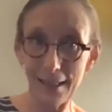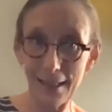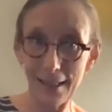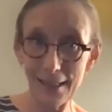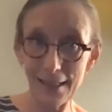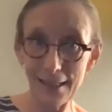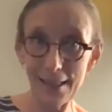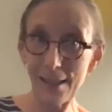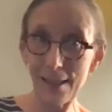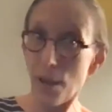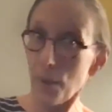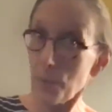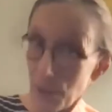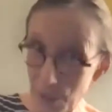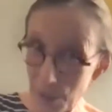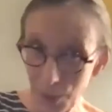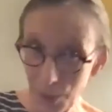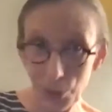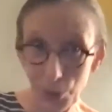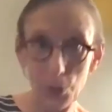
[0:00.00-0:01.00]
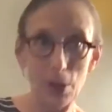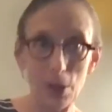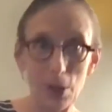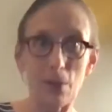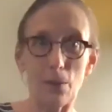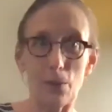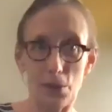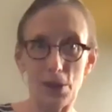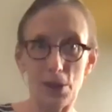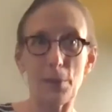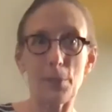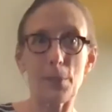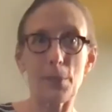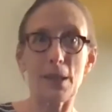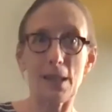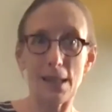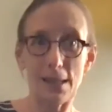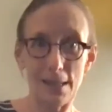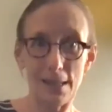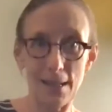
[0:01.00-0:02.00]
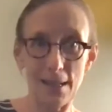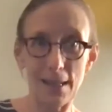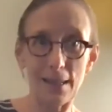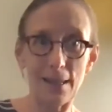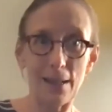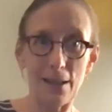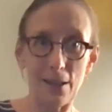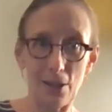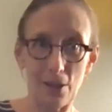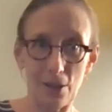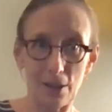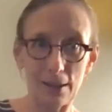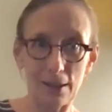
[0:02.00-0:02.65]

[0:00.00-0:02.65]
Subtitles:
substituting for something that's not there.